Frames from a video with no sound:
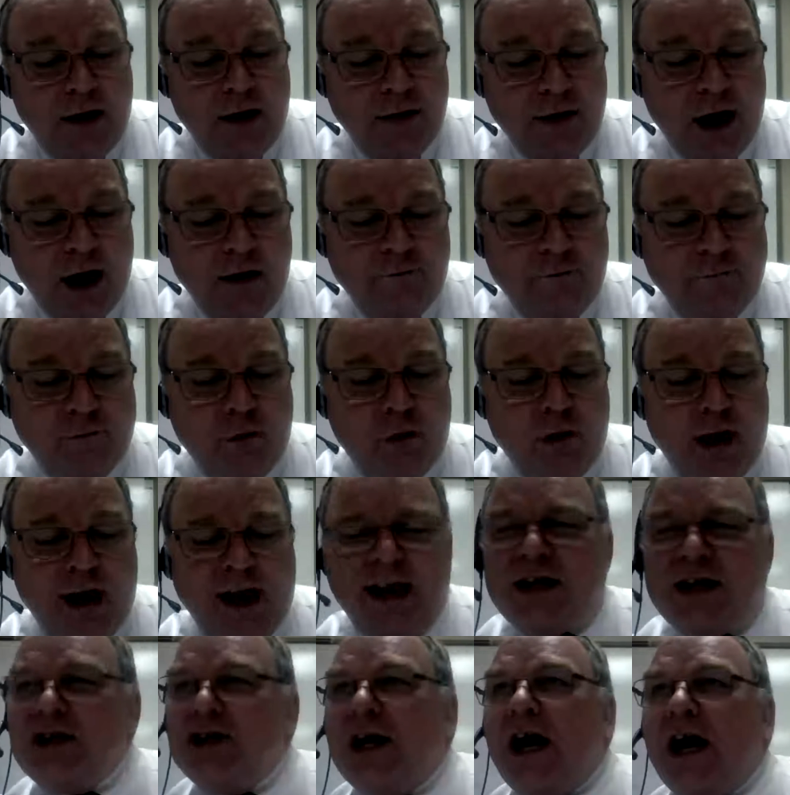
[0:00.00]
therefore
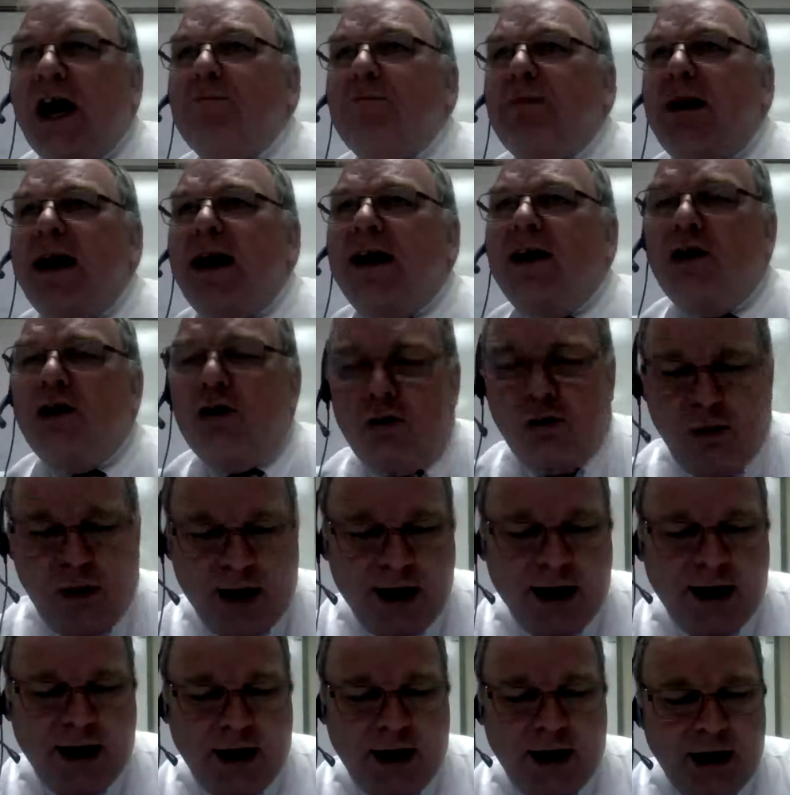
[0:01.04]
he shall be
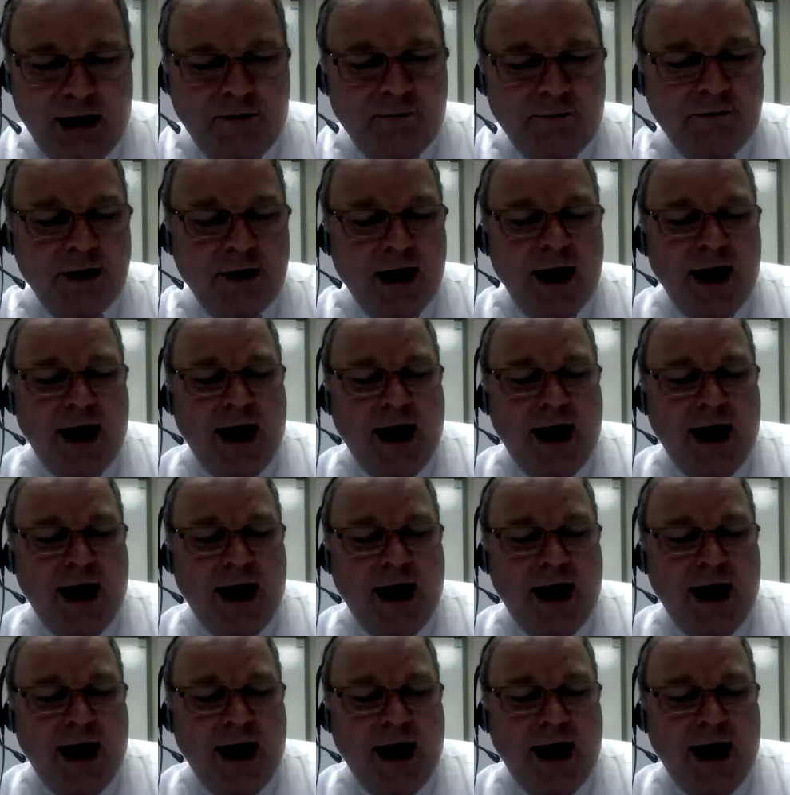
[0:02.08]
grieved,